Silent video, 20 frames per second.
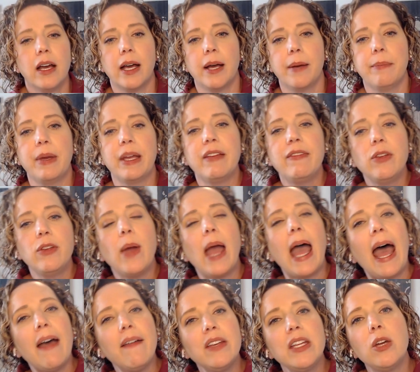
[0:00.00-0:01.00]
But if you
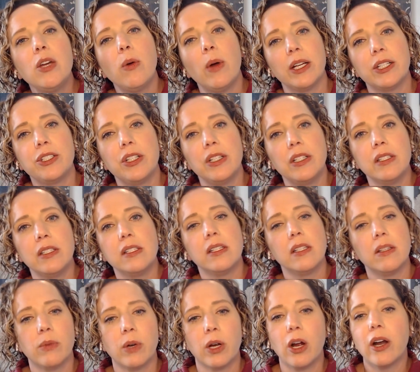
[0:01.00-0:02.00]
have any
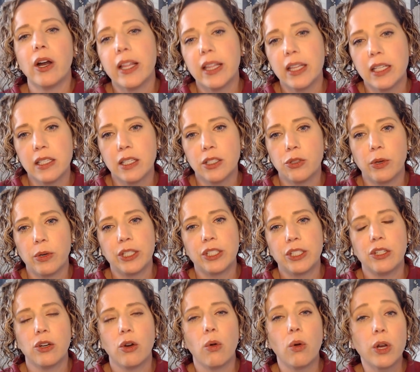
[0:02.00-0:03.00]
questions regarding the situation,